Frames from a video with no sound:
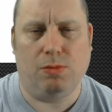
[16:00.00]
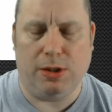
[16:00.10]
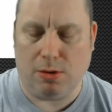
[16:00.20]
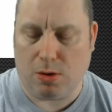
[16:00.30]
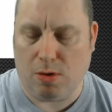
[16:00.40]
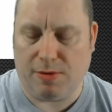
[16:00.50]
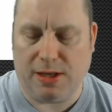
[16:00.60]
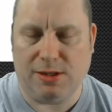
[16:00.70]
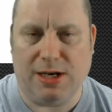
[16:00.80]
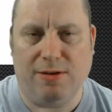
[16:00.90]
We don't go over
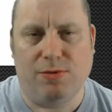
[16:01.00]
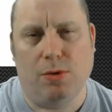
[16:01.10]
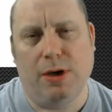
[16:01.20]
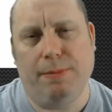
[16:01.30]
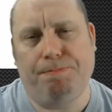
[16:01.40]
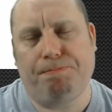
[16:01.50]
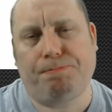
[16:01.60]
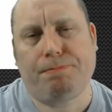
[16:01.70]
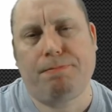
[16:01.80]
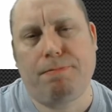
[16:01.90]
the internet for it.
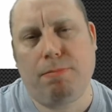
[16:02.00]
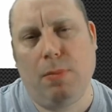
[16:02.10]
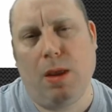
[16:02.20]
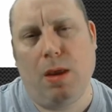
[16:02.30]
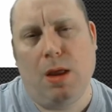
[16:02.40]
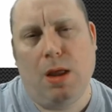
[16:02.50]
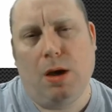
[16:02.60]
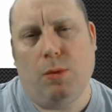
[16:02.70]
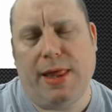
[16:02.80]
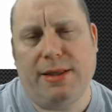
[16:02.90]

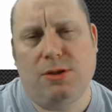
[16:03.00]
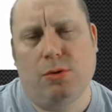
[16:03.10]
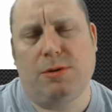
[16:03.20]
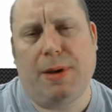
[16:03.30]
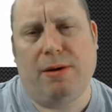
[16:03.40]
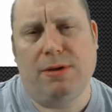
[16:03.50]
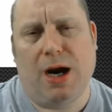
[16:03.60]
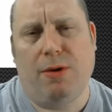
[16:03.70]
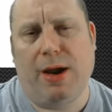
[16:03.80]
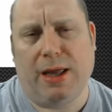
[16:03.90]
We then talked about
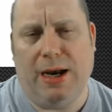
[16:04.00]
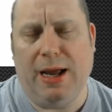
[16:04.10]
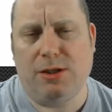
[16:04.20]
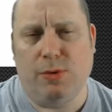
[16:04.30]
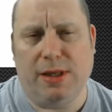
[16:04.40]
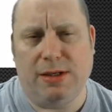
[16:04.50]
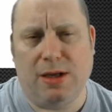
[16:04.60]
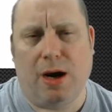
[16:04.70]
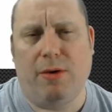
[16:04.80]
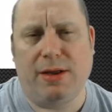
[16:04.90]
direct connect with a
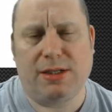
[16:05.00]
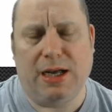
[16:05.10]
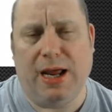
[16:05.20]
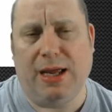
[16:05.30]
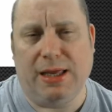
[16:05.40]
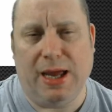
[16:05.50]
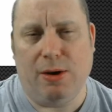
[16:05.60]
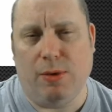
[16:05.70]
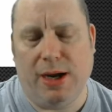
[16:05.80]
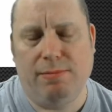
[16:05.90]
direct connect
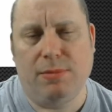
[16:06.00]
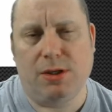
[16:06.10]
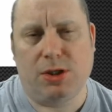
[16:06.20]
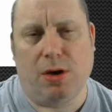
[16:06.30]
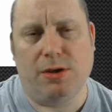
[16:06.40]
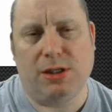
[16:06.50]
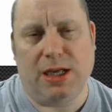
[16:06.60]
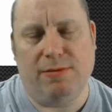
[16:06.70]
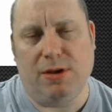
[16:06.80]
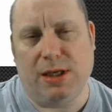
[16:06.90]
gateway that starts to
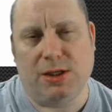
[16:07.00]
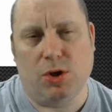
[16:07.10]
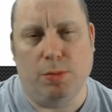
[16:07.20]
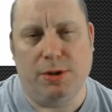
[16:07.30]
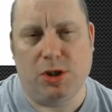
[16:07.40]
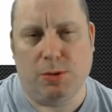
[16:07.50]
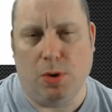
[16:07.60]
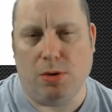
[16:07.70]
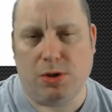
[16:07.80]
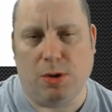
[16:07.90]
give you this hub and
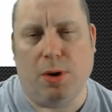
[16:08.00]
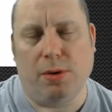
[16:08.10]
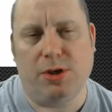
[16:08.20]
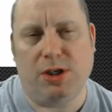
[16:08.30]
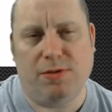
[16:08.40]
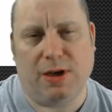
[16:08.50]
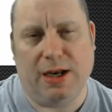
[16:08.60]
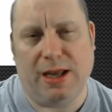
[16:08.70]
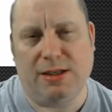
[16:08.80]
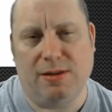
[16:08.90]
spoke topology for
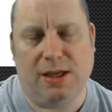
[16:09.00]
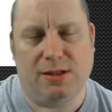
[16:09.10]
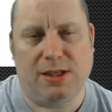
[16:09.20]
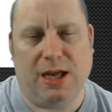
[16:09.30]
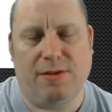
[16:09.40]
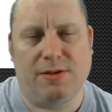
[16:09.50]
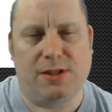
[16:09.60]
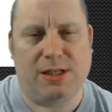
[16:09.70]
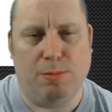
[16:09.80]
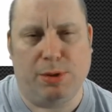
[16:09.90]
connecting things together to
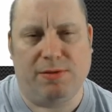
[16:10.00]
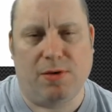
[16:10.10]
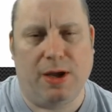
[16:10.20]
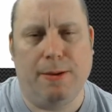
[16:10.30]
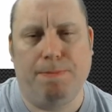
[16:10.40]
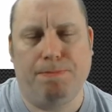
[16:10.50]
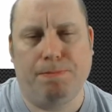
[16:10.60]
simplify it.